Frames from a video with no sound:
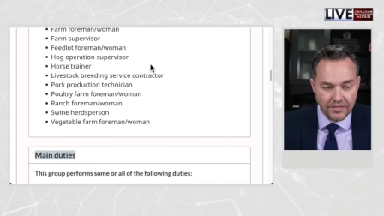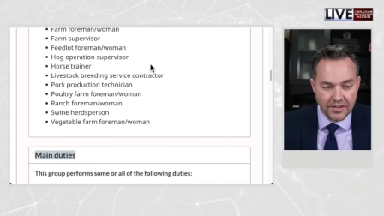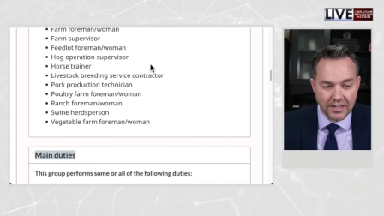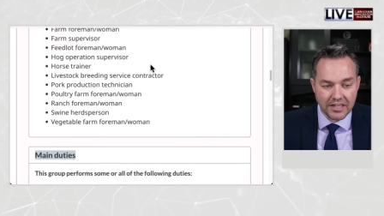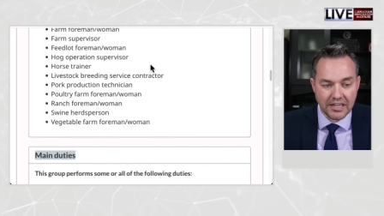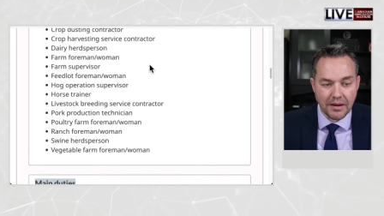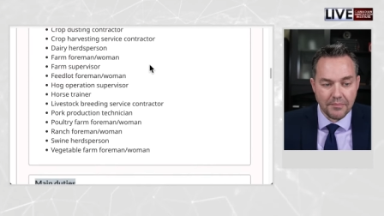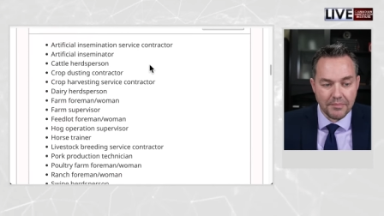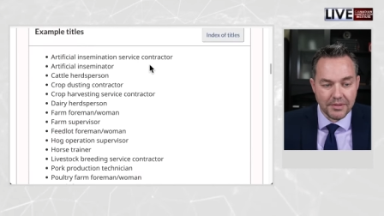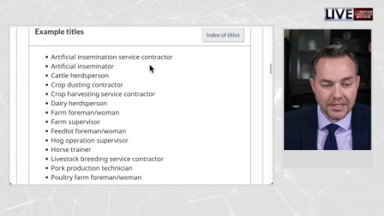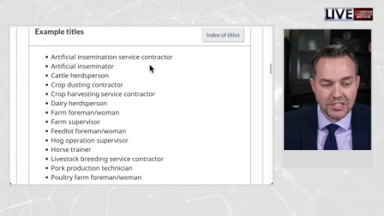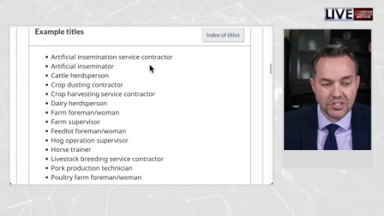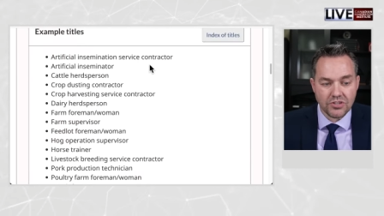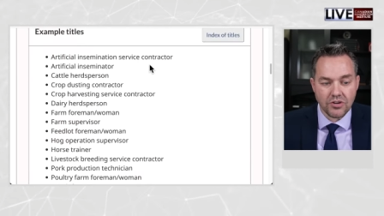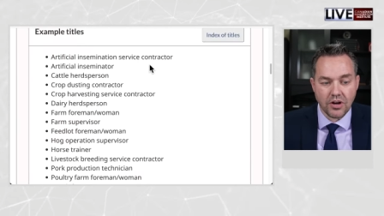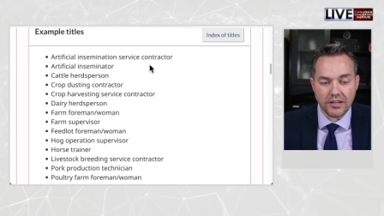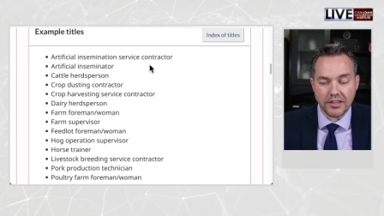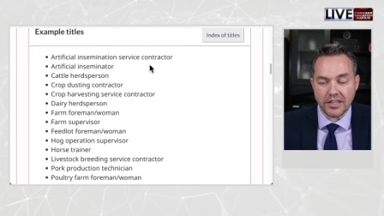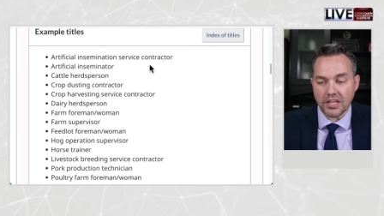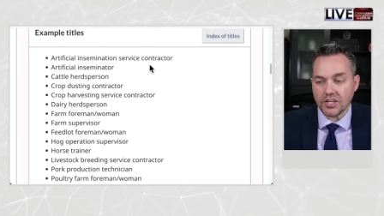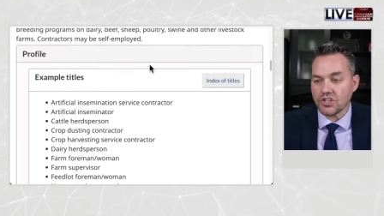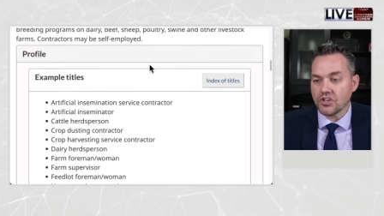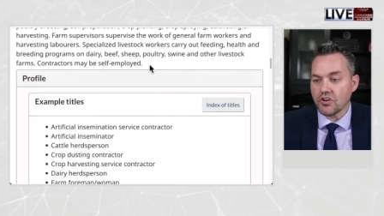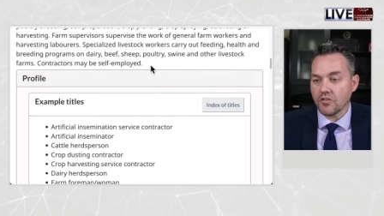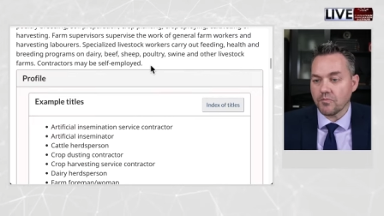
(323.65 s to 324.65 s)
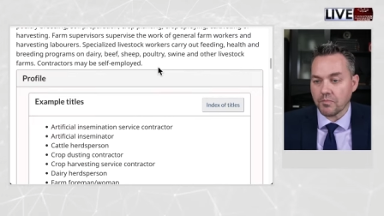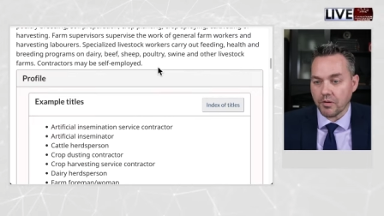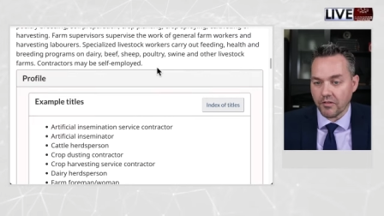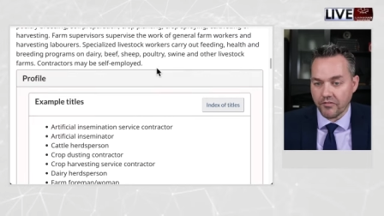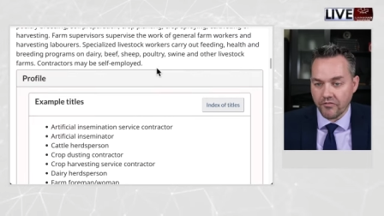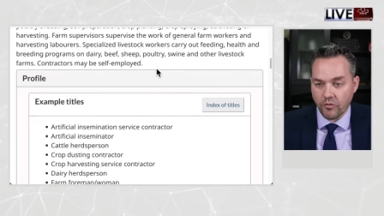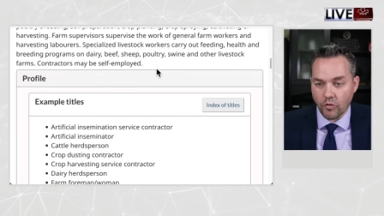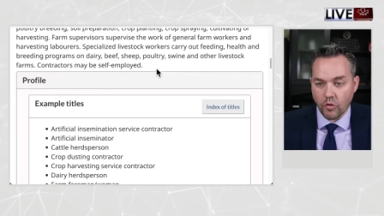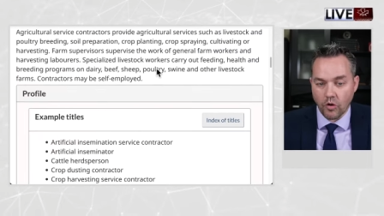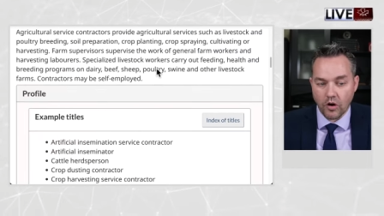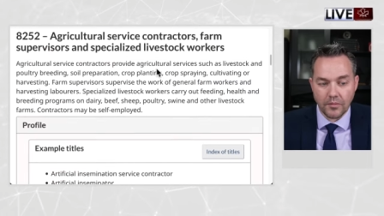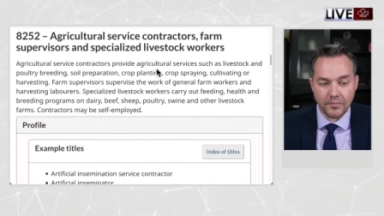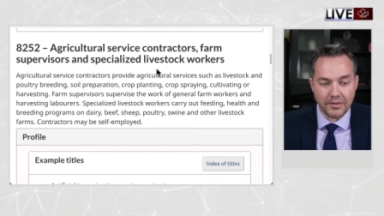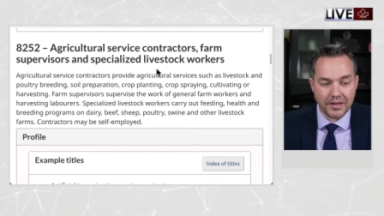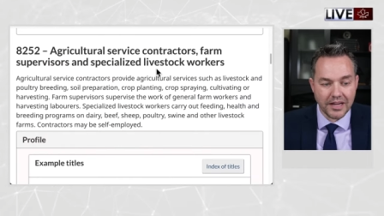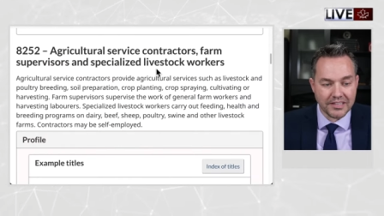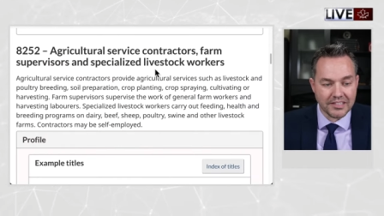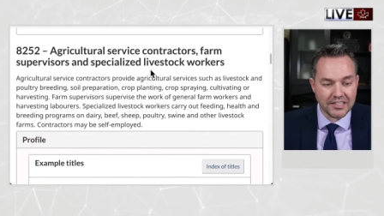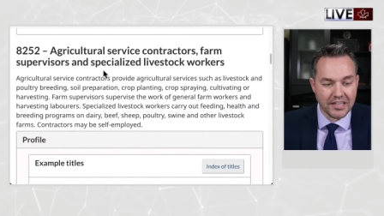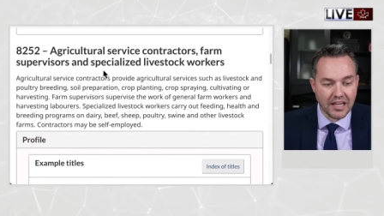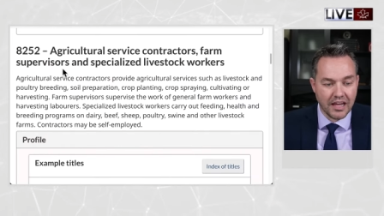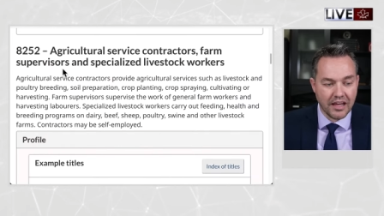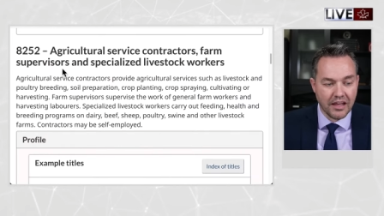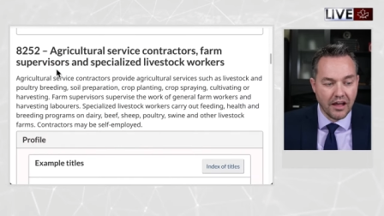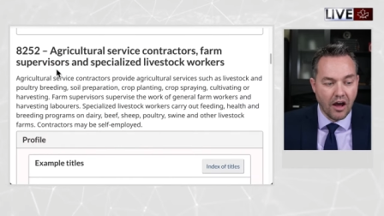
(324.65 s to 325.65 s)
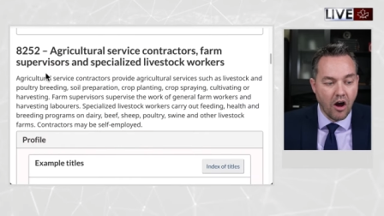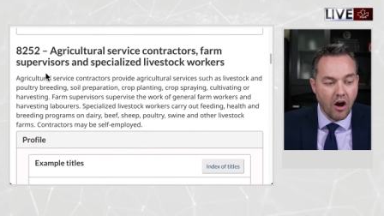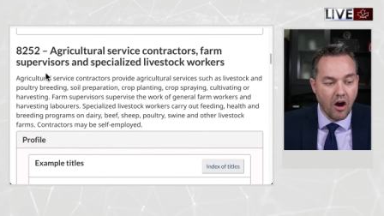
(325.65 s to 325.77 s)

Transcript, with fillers: you have to demonstrate that you've performed